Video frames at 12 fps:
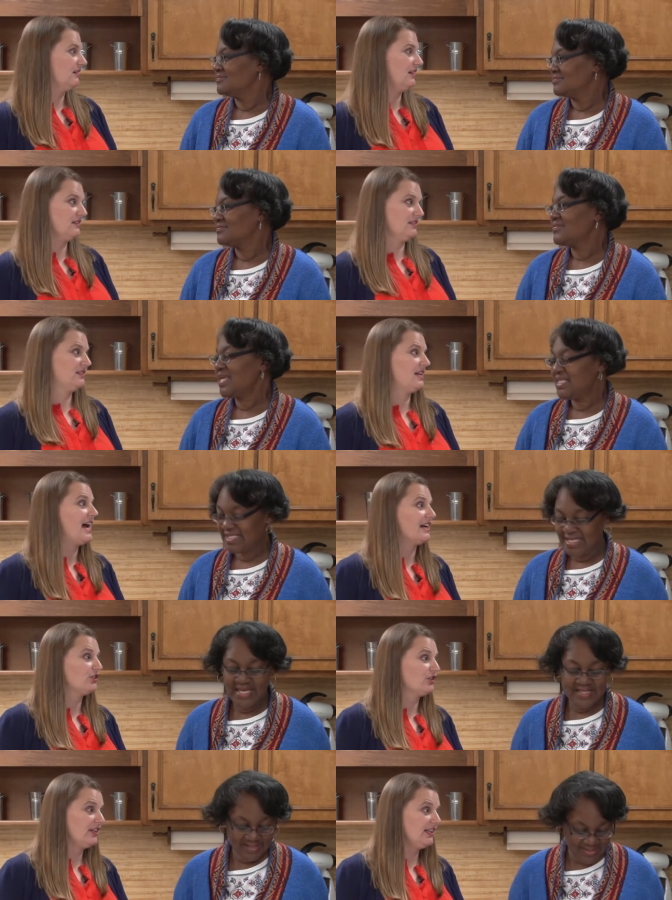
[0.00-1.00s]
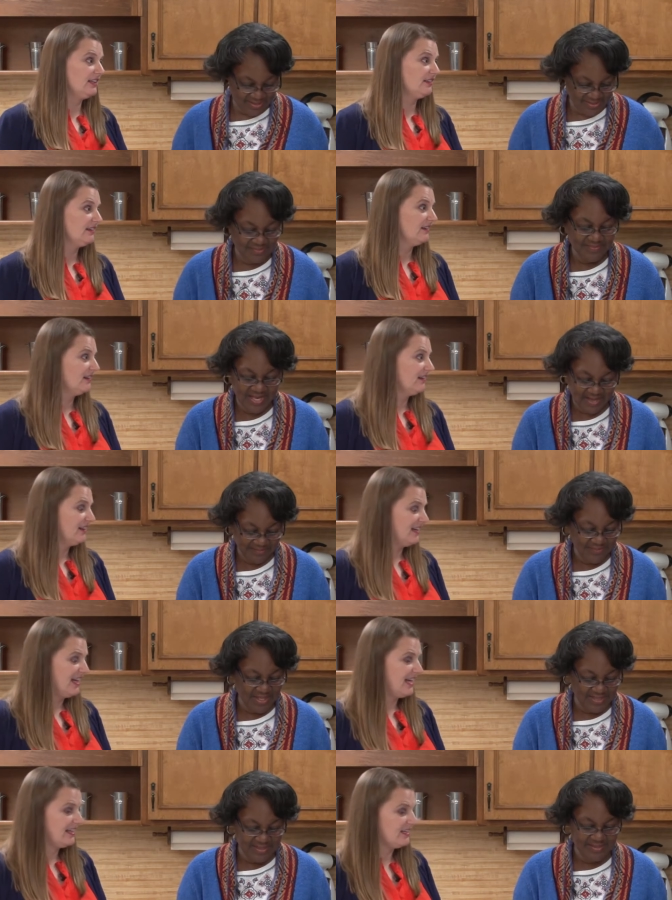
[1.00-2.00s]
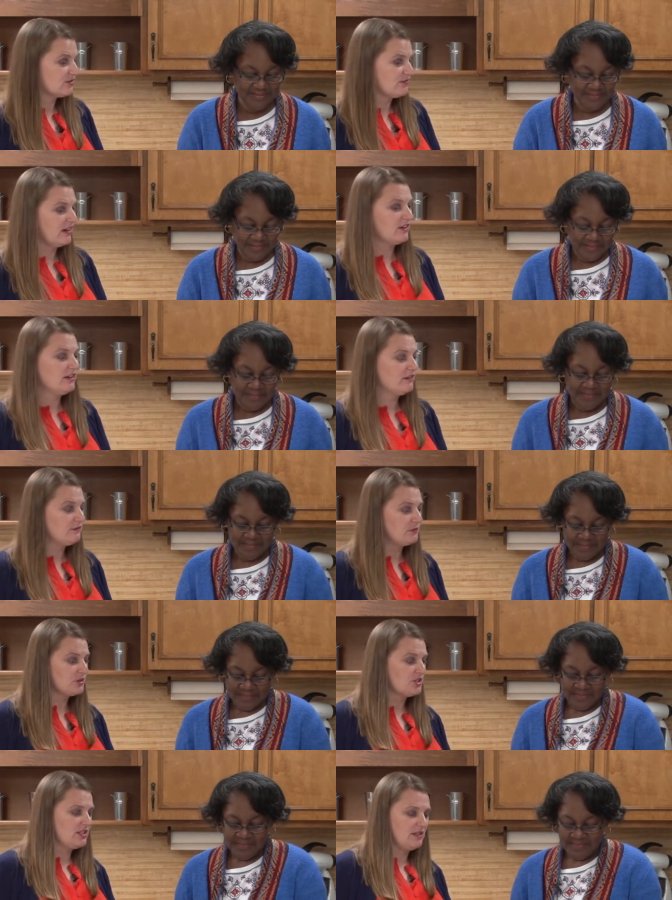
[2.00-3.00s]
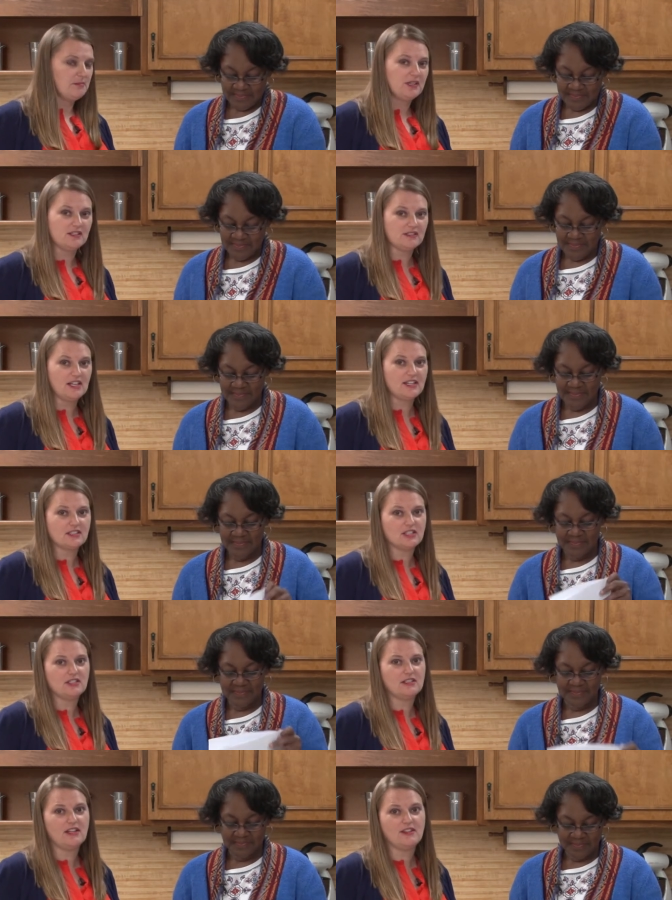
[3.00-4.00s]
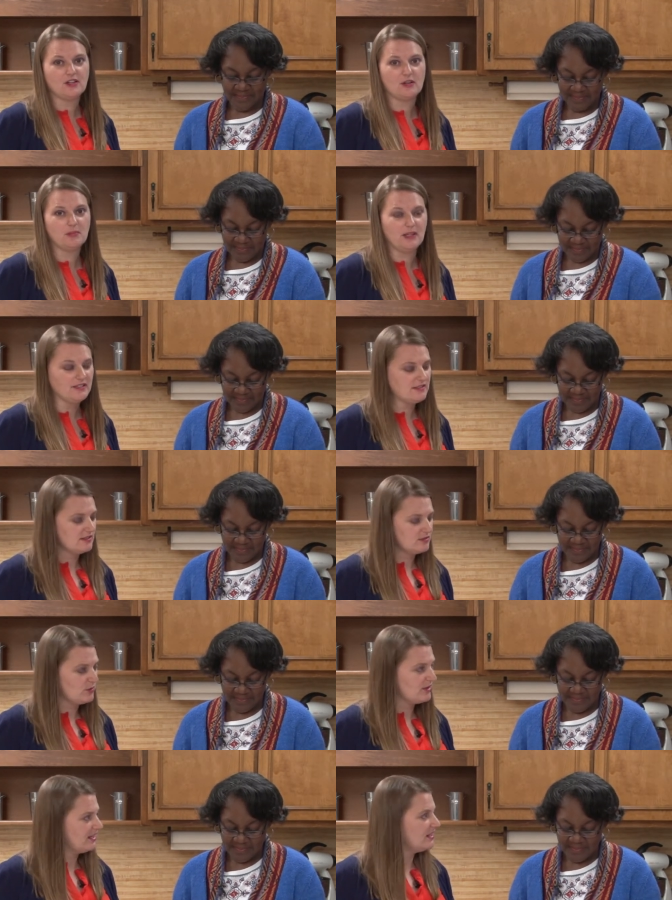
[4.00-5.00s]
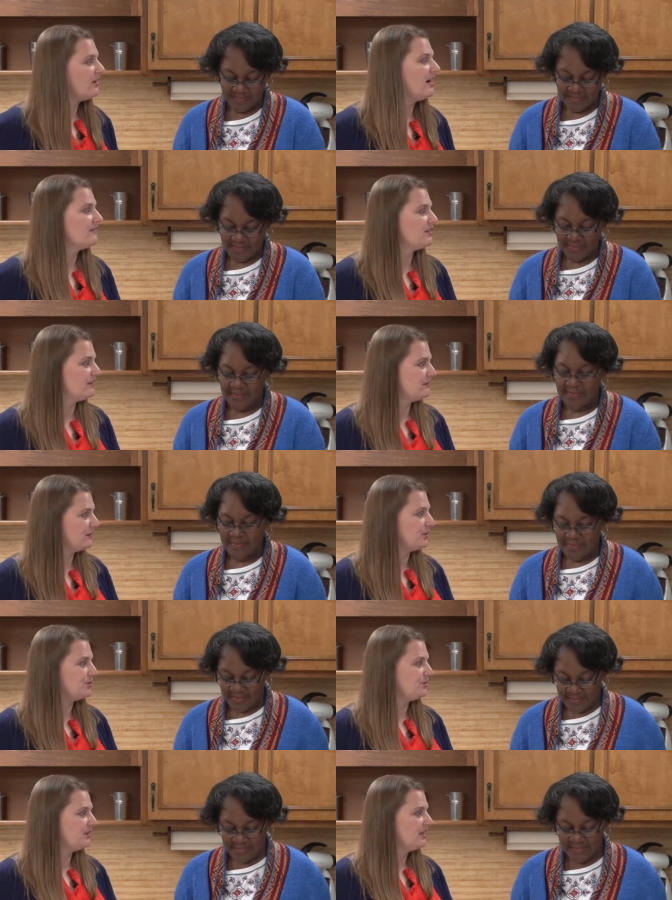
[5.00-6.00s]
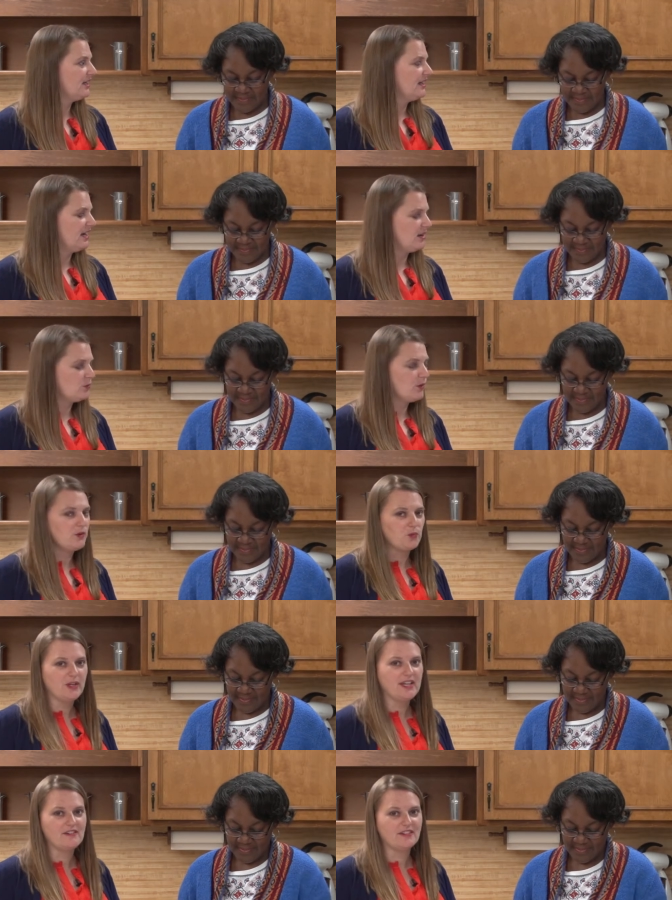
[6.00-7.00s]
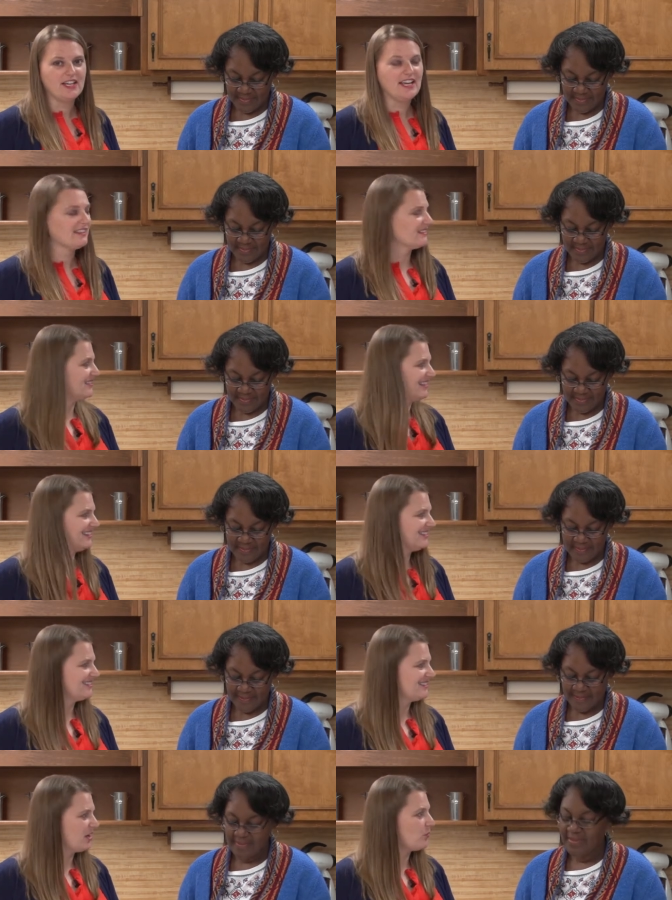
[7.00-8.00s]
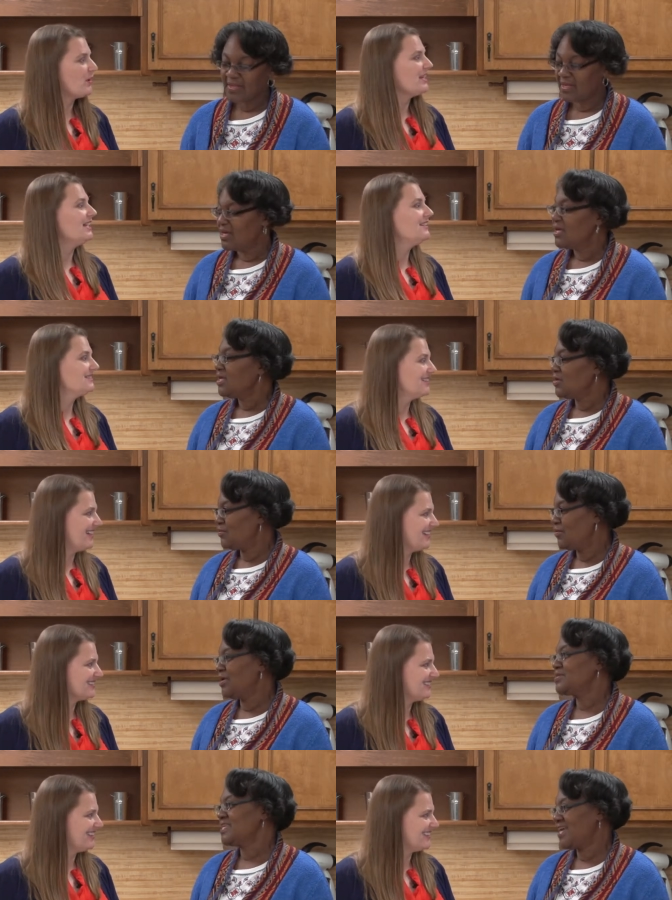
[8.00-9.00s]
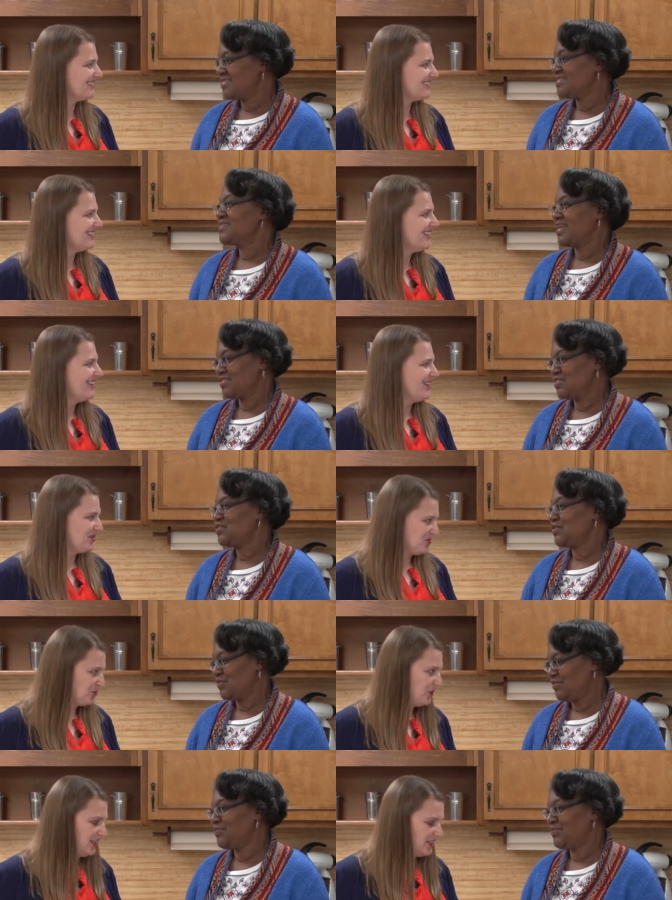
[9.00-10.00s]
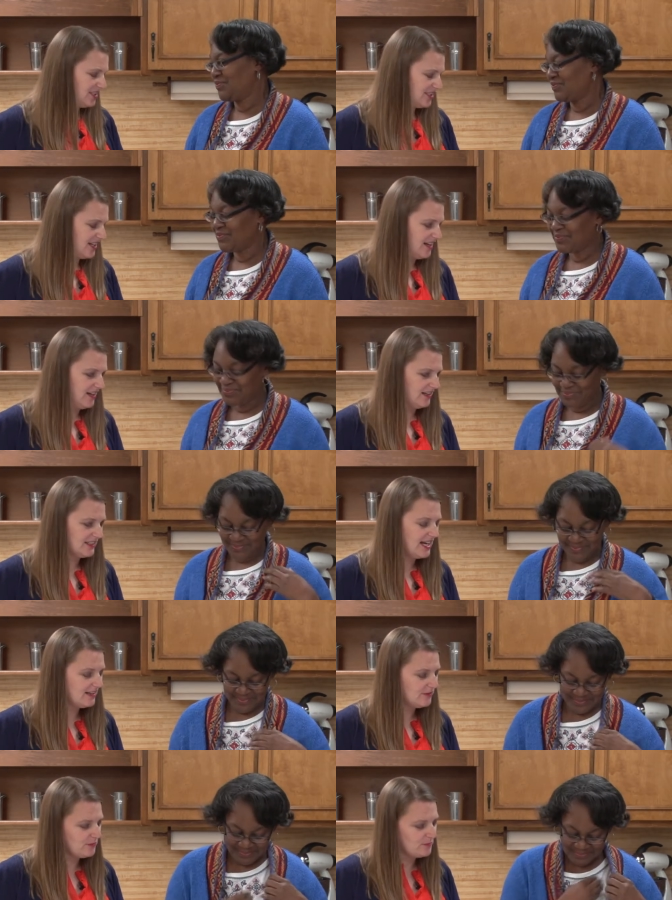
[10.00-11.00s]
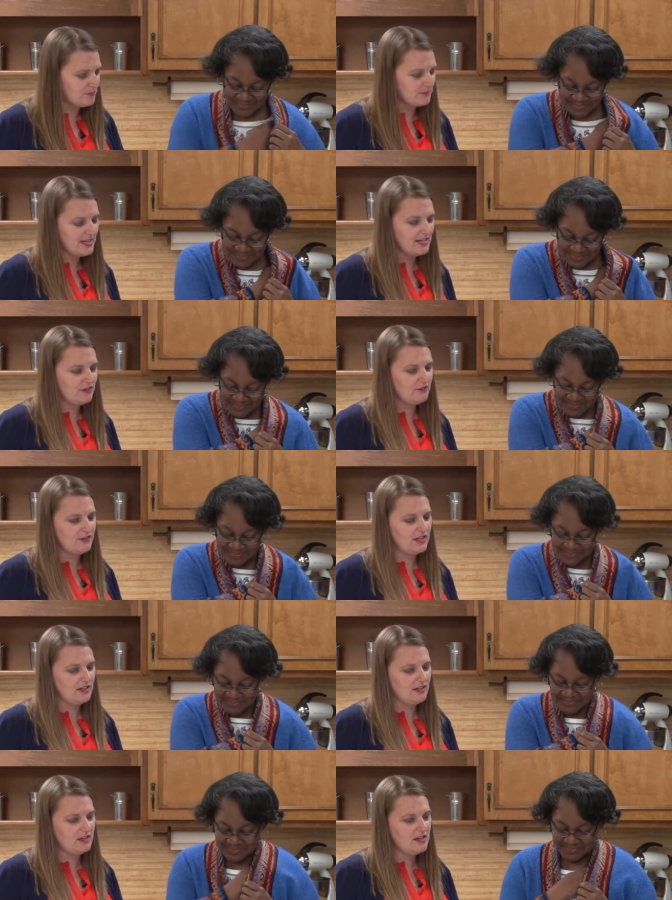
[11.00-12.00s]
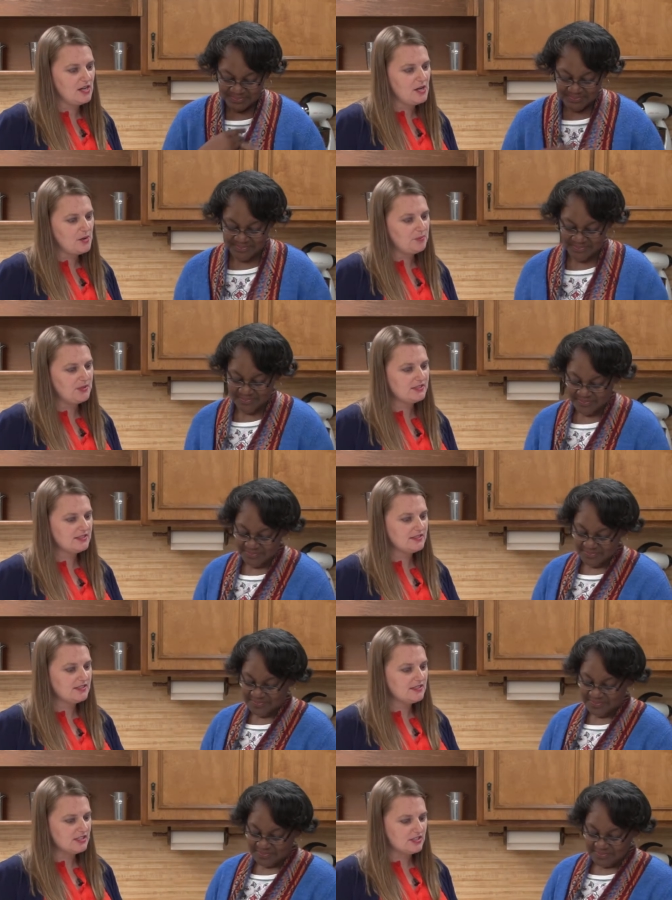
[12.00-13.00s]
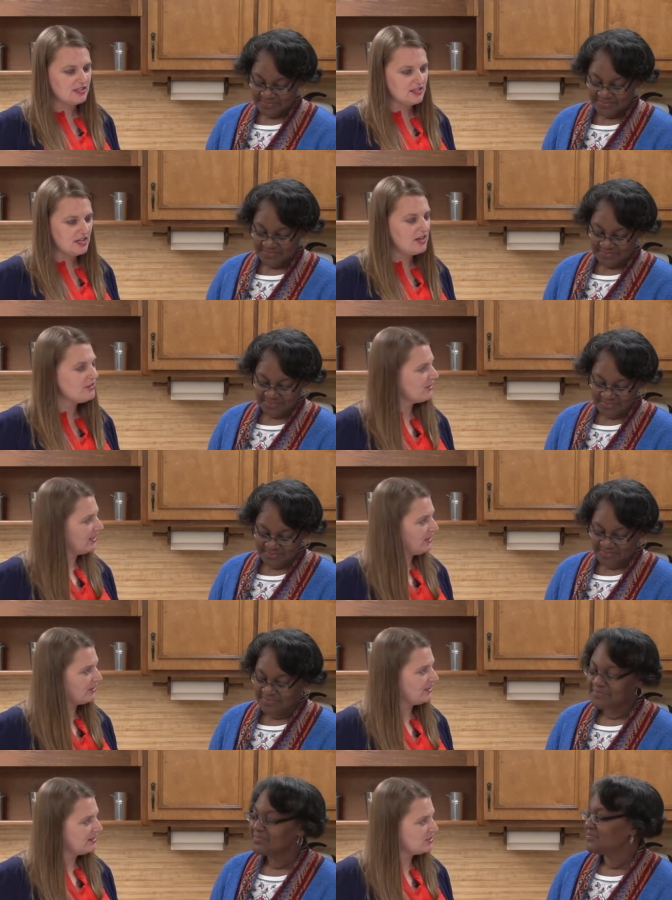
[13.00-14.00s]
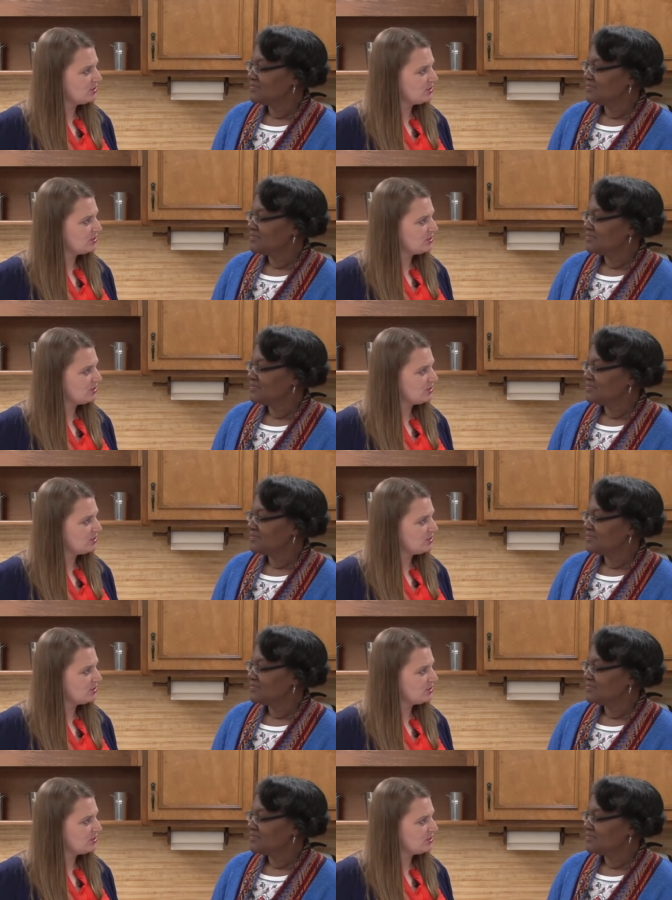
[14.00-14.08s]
Speaker 1: it's staggering. It's, it's, yeah, it's, and it's very unfortunate because, like she said, there are places where they don't have enough food, mm -hmm. and we, we have an excess, and we eat to excess. excess that's true. Which uh, kind of kind of uh, puts us into the other area that